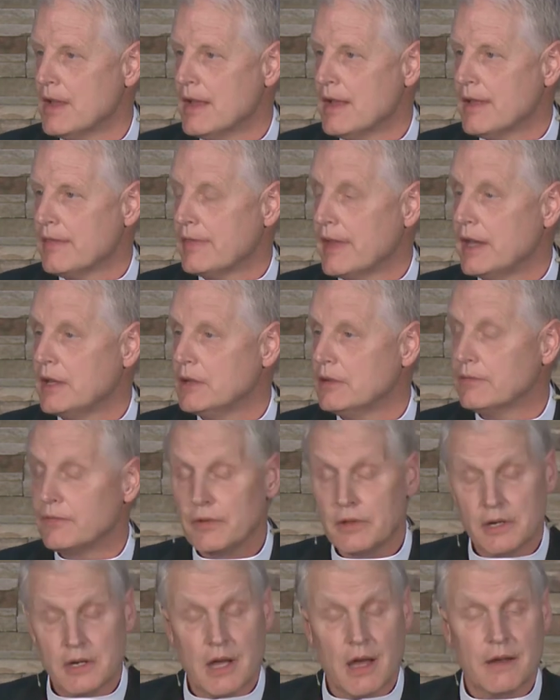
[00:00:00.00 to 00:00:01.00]
thank you
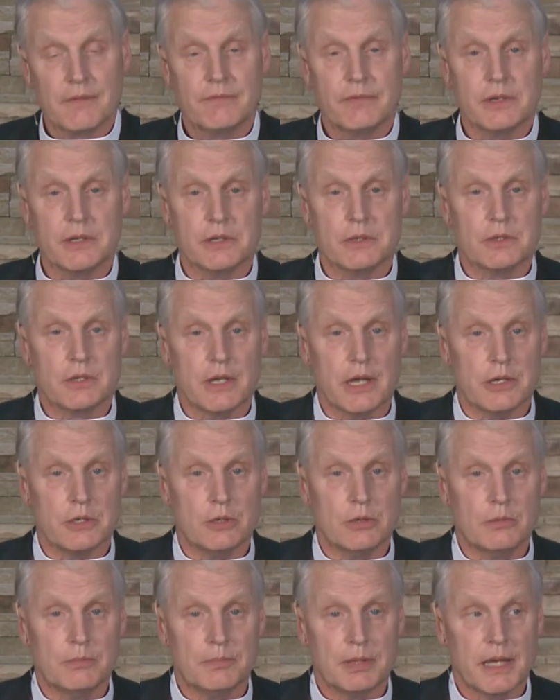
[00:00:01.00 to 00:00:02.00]
for the confidence that
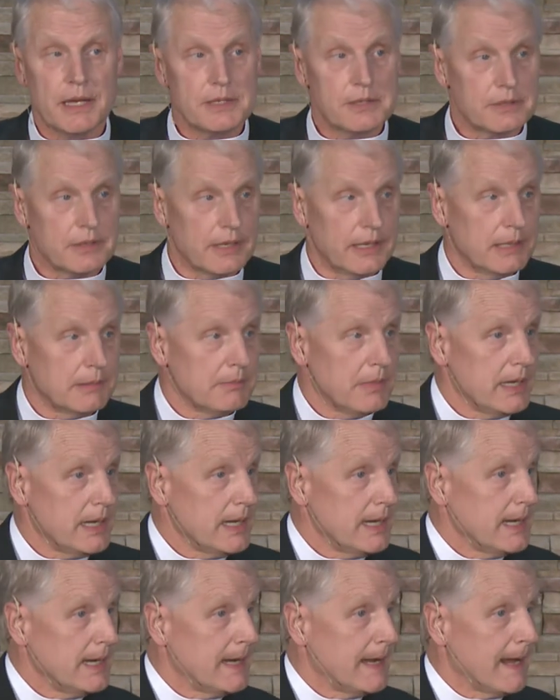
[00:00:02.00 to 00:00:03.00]
you place in
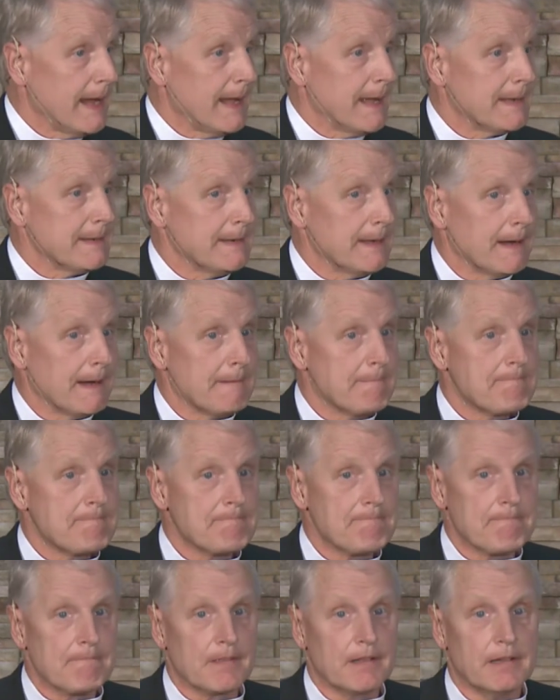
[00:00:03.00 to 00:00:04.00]
me and
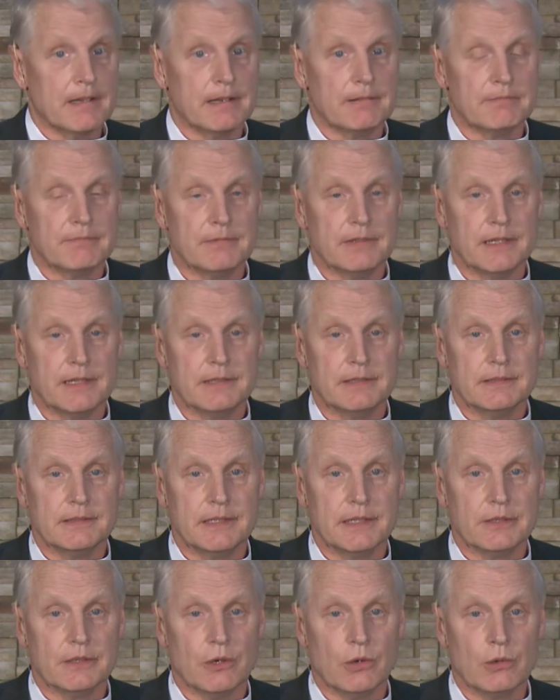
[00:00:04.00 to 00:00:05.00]

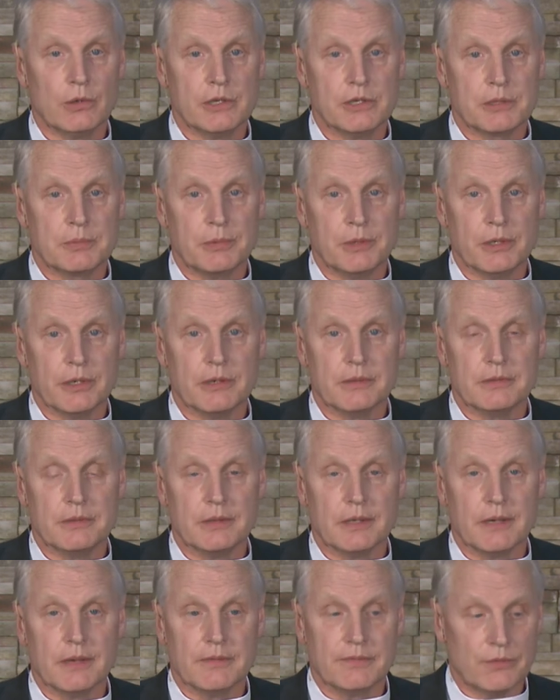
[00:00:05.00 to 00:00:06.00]
in the Holy Spirit
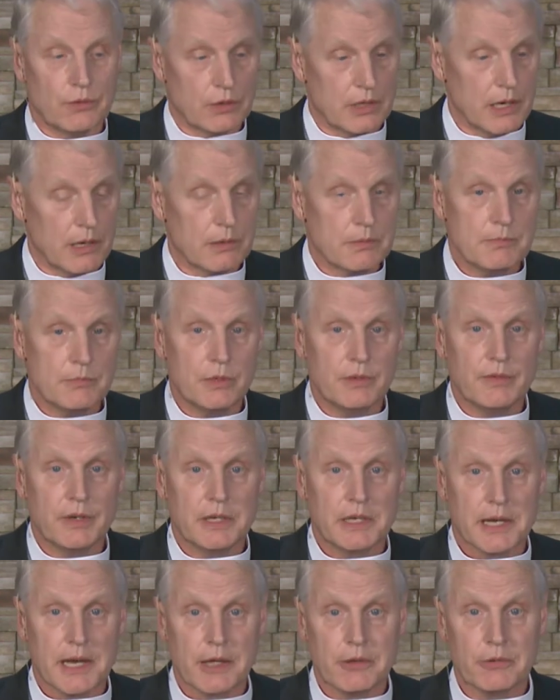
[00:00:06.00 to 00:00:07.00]
for our
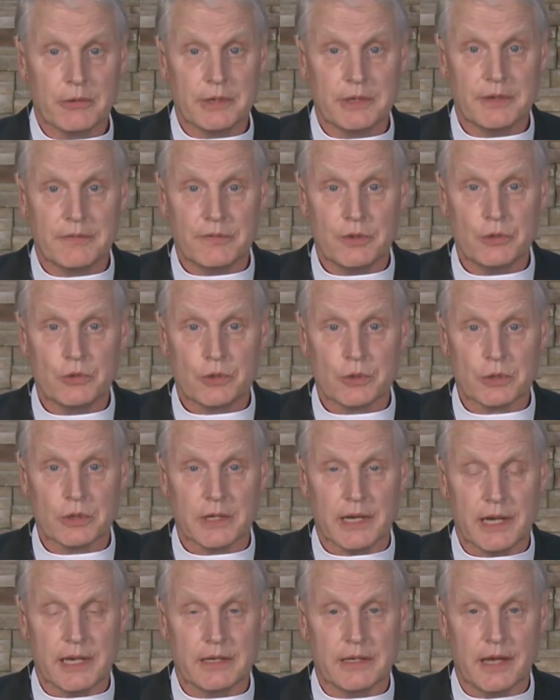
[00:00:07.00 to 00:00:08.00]
moving together in the future.
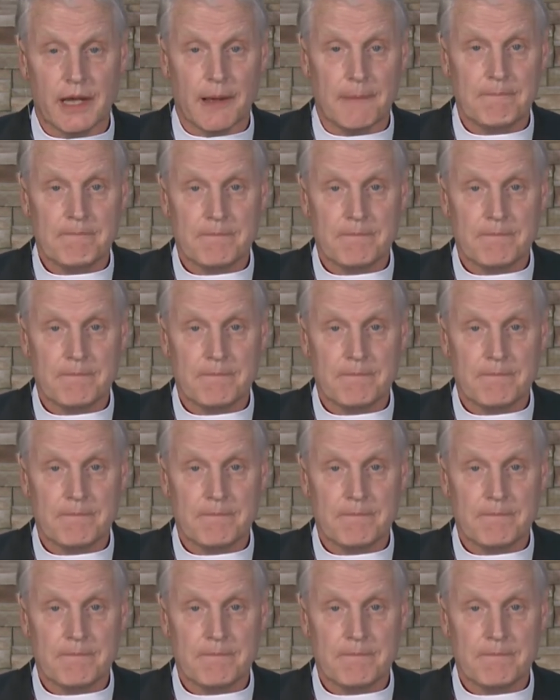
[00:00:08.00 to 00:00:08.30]
And